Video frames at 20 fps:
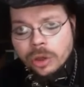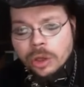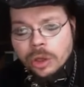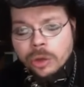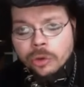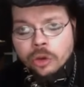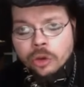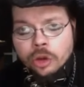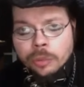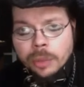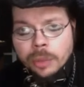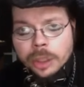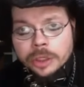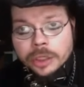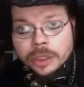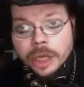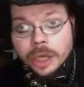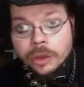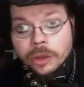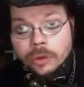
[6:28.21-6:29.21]
Too much
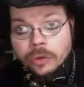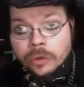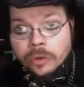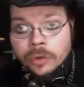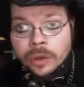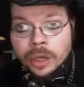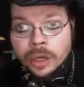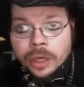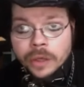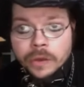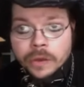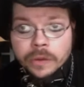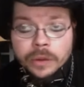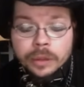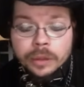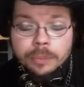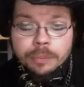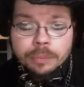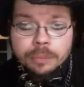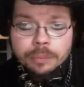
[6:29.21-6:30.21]
exercise
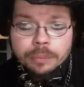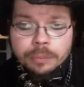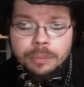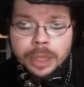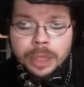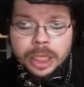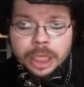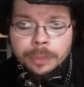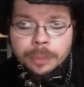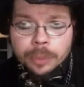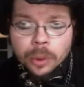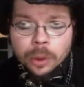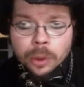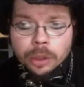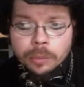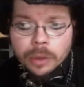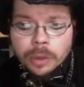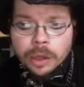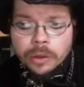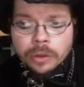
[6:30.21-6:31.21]
can make you pull a
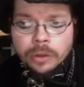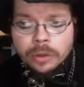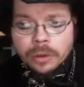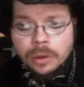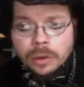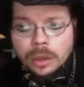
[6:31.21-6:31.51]
muscle.